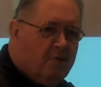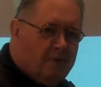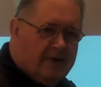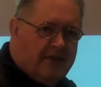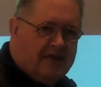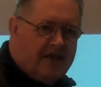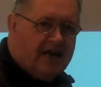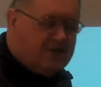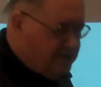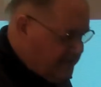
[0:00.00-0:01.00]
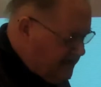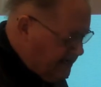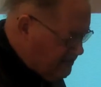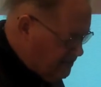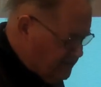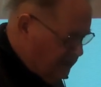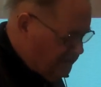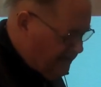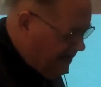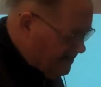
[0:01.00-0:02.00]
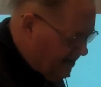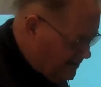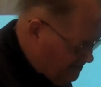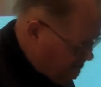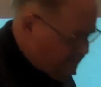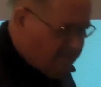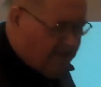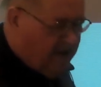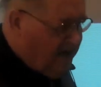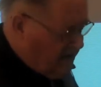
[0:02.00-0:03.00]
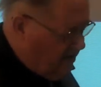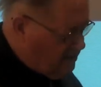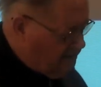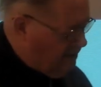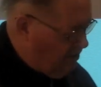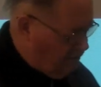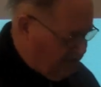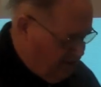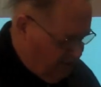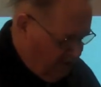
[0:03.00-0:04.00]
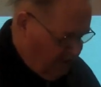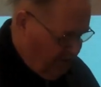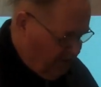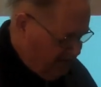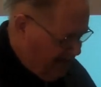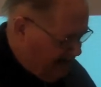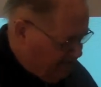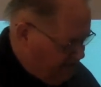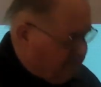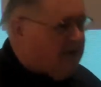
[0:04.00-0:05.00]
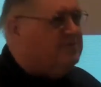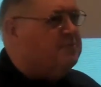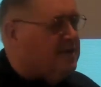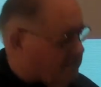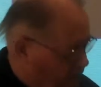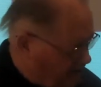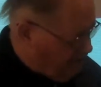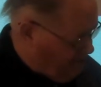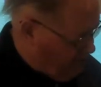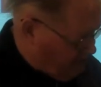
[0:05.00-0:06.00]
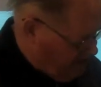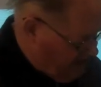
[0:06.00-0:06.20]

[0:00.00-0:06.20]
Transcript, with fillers: Whether that's actually the case is something I can't speak on with total authority. I have to sometimes believe what I'm told.